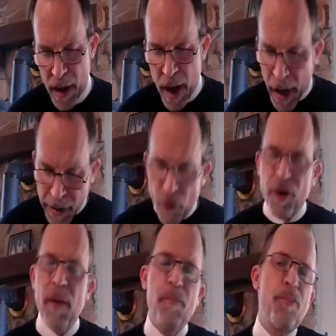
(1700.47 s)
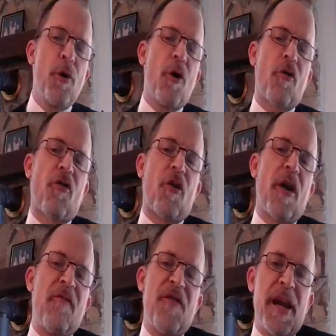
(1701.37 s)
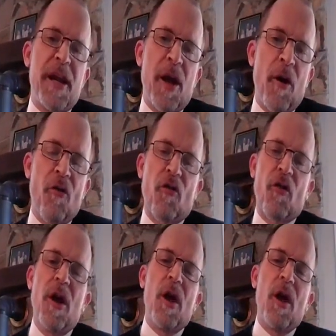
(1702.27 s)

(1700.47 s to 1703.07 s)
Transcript: I loaned him books and videos,